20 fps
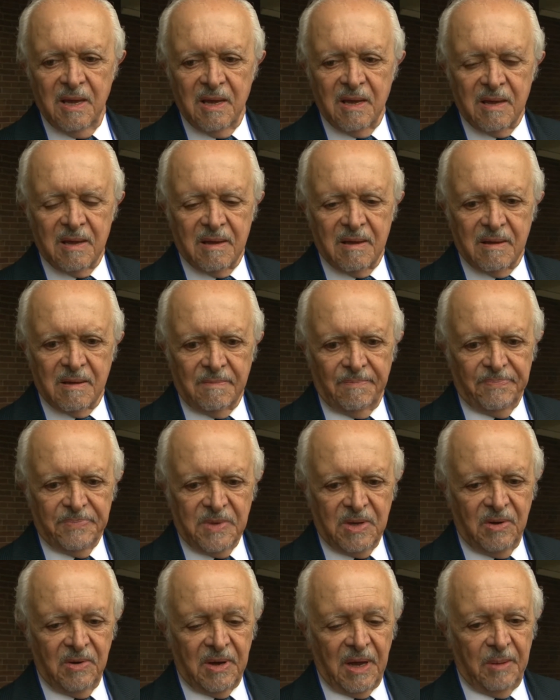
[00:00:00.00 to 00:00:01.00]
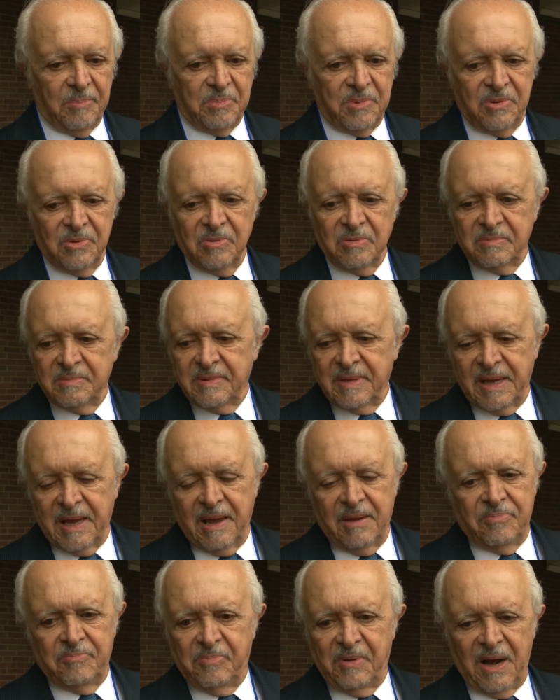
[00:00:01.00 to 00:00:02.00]
uh, you have to
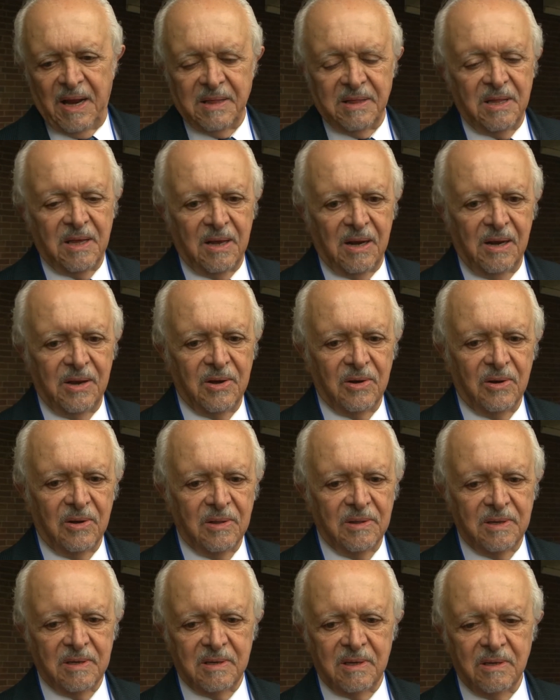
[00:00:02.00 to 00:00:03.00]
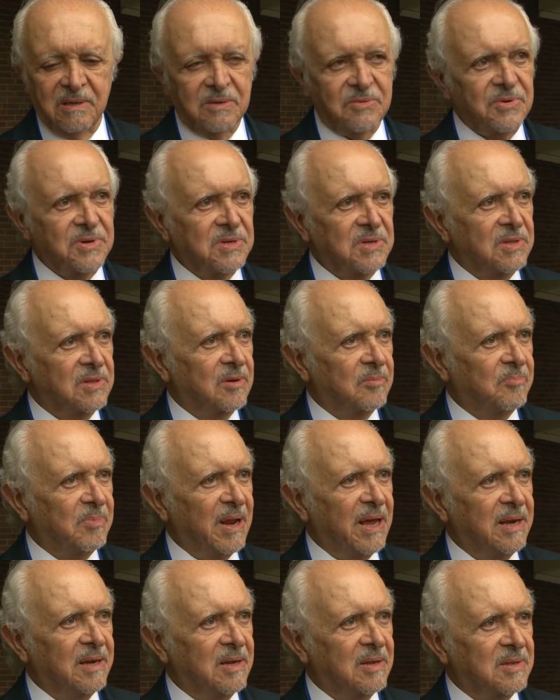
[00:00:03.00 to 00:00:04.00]
have practically all the countries in the
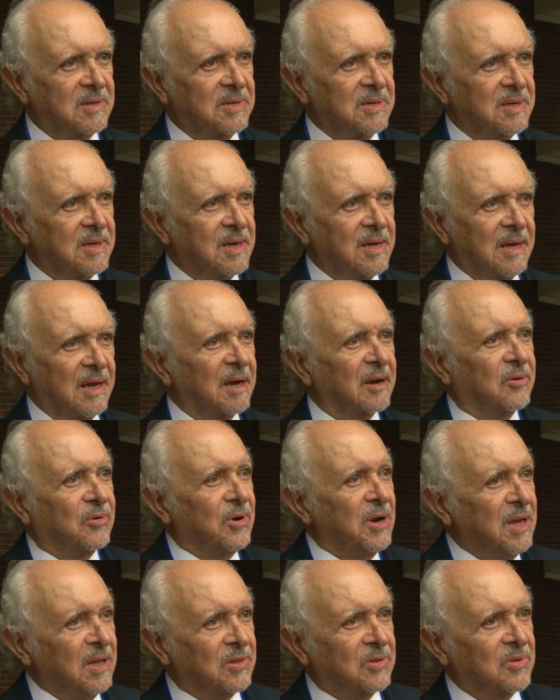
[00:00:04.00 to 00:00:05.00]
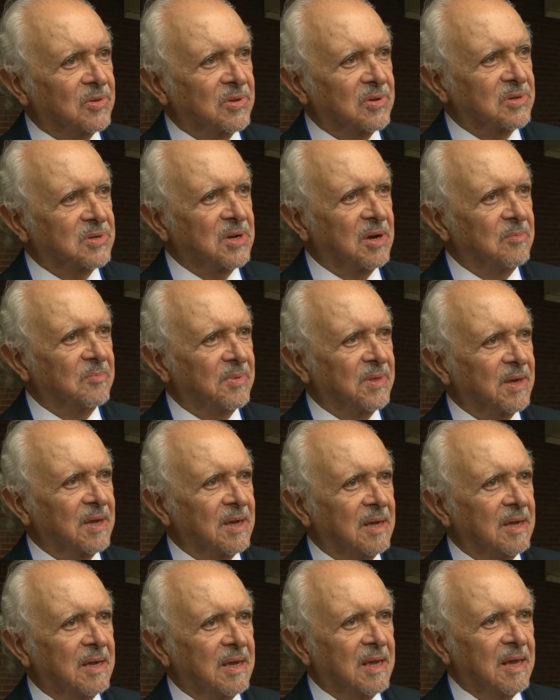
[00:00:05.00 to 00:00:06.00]
planet agreeing to do something.
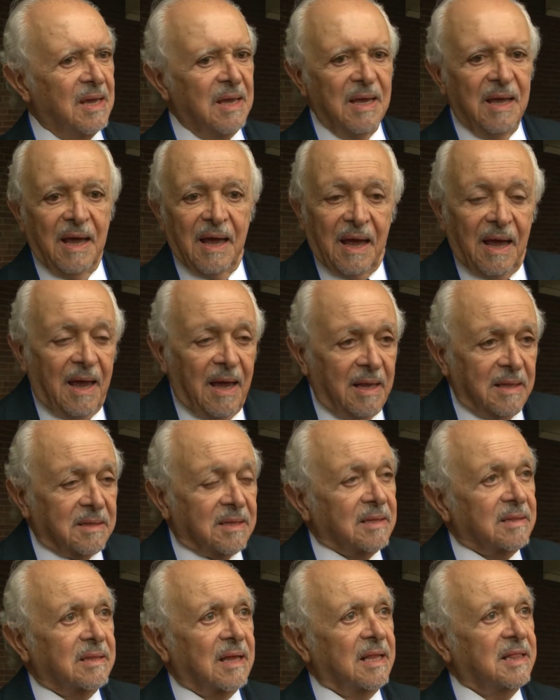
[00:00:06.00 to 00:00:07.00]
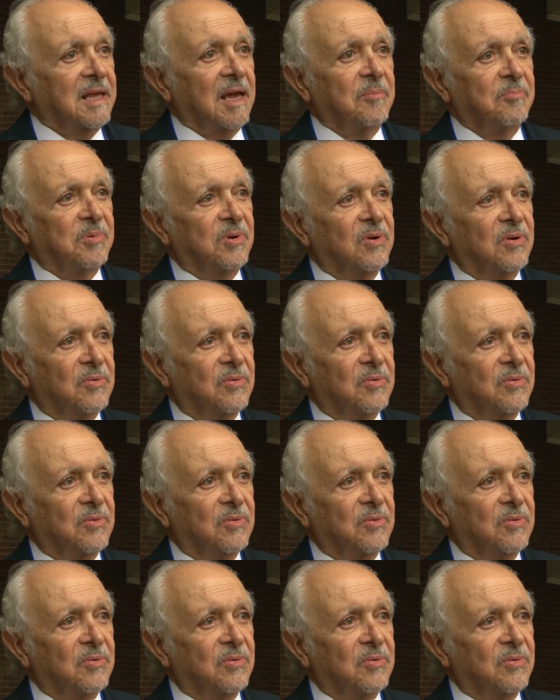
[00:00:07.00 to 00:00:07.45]
And it, that happened